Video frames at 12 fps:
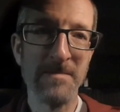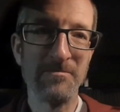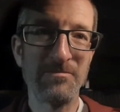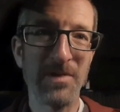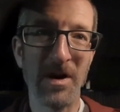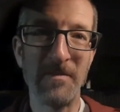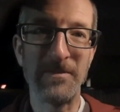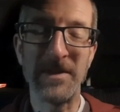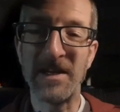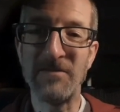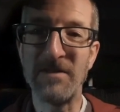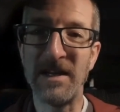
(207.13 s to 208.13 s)
But they
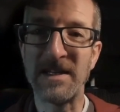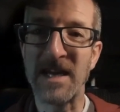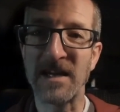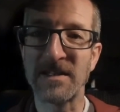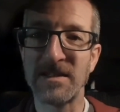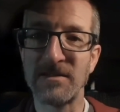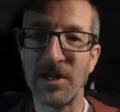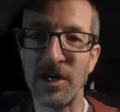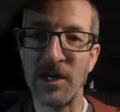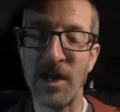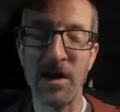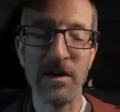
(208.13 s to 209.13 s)
didn't really test
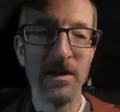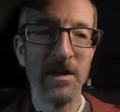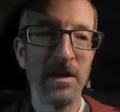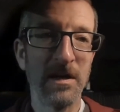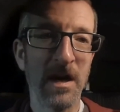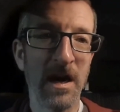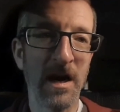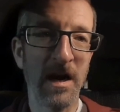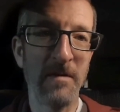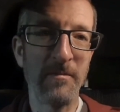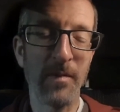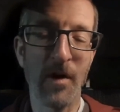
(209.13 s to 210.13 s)
Turner.
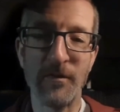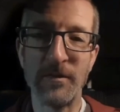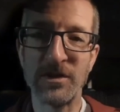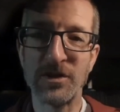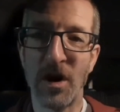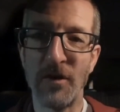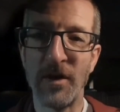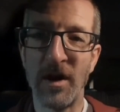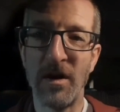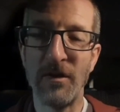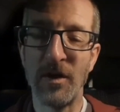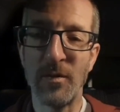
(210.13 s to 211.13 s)
Apart from the shot
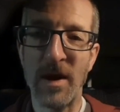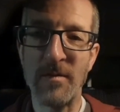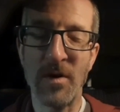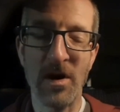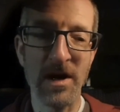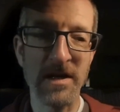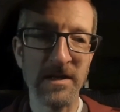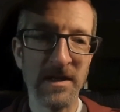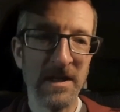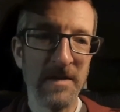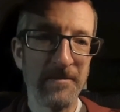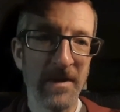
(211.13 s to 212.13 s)
that went wide.
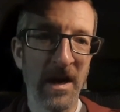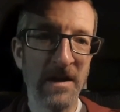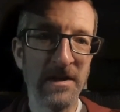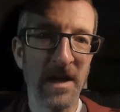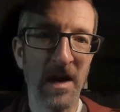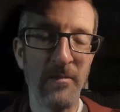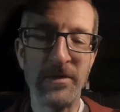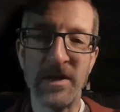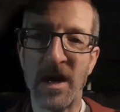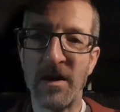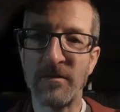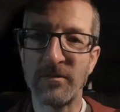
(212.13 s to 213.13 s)
And, you
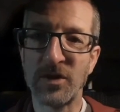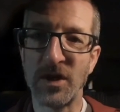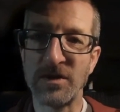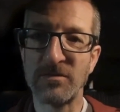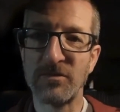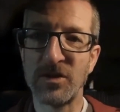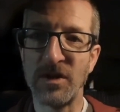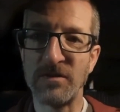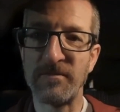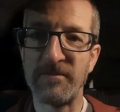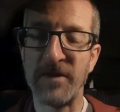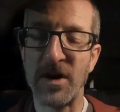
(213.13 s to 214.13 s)
know, good
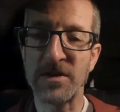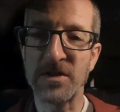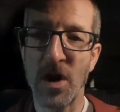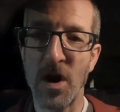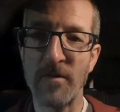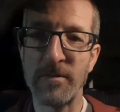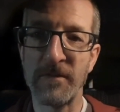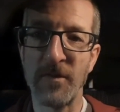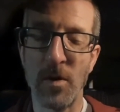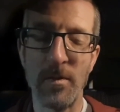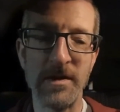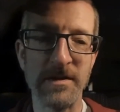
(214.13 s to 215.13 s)
first half
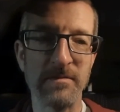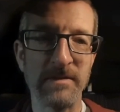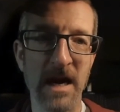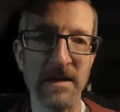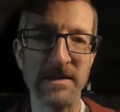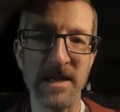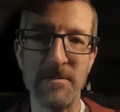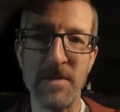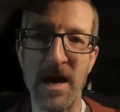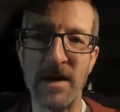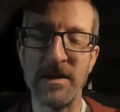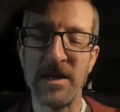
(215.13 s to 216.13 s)
performance down to 10
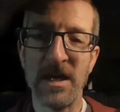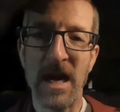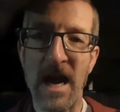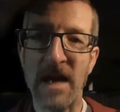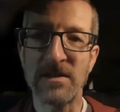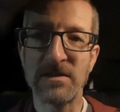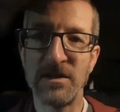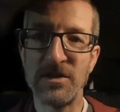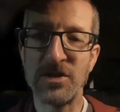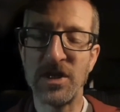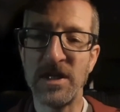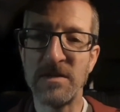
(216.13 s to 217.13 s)
men. Excellent
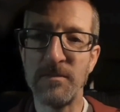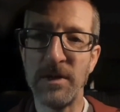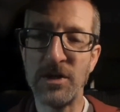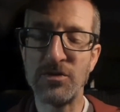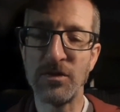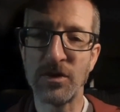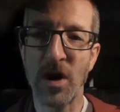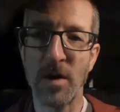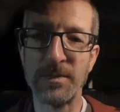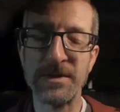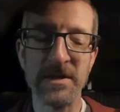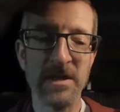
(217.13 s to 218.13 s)
cheese and beetroot
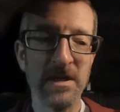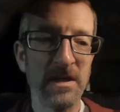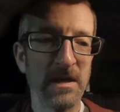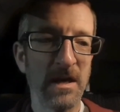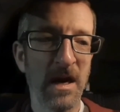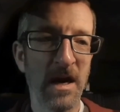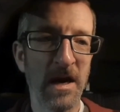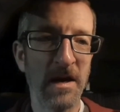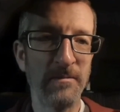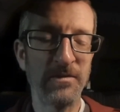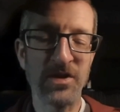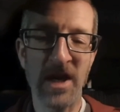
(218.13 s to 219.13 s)
cobs
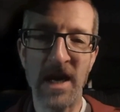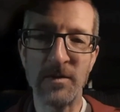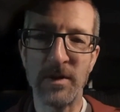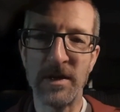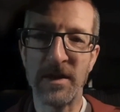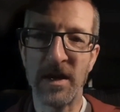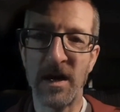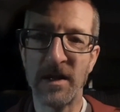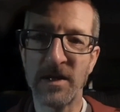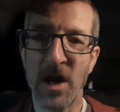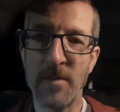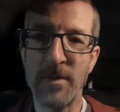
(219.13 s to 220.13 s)
shared with the
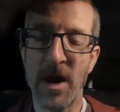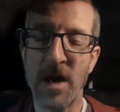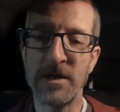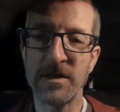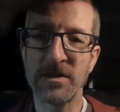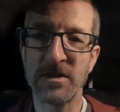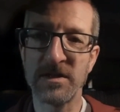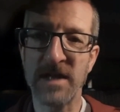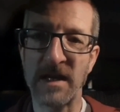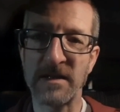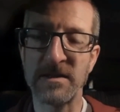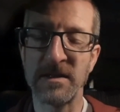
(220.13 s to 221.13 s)
guy behind us, because
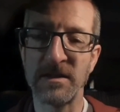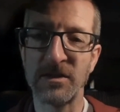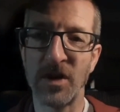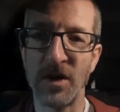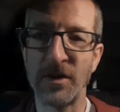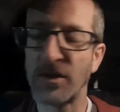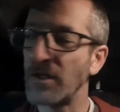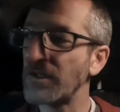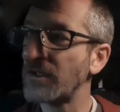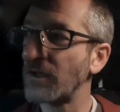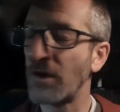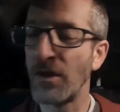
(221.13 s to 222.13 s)
Ant and Connor got
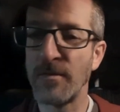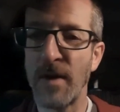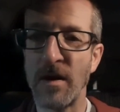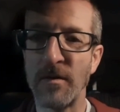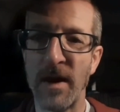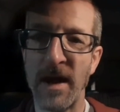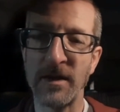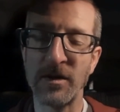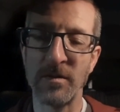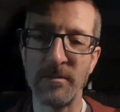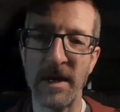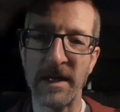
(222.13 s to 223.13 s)
stuck on the motorway and
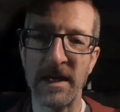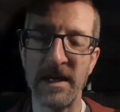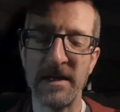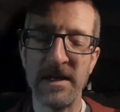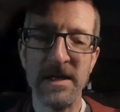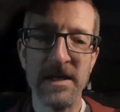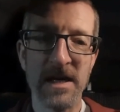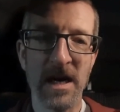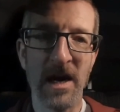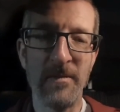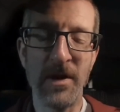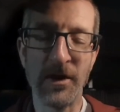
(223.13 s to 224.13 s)
couldn't make it.
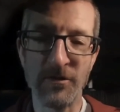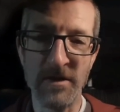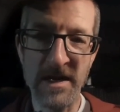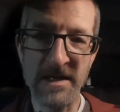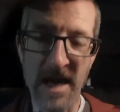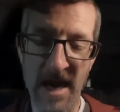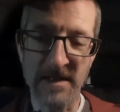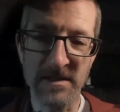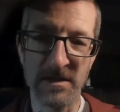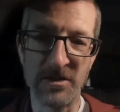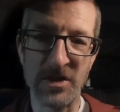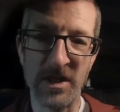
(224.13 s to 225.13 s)
Agreed,
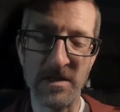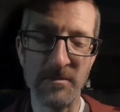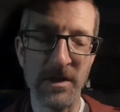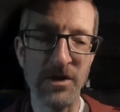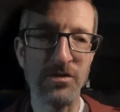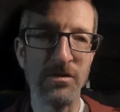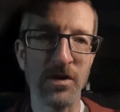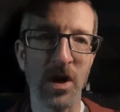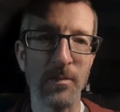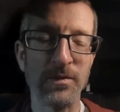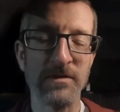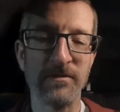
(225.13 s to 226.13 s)
excellent cheese and beetroot
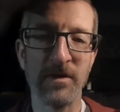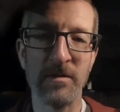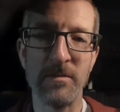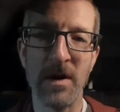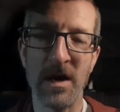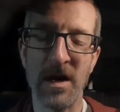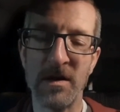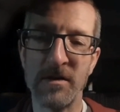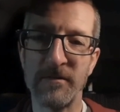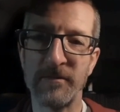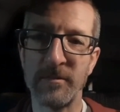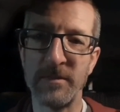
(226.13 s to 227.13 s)
cobs from
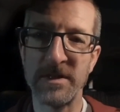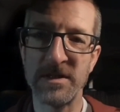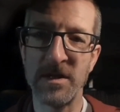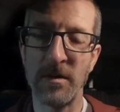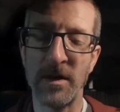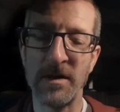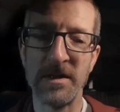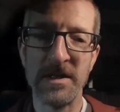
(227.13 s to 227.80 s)
Mrs. Newton.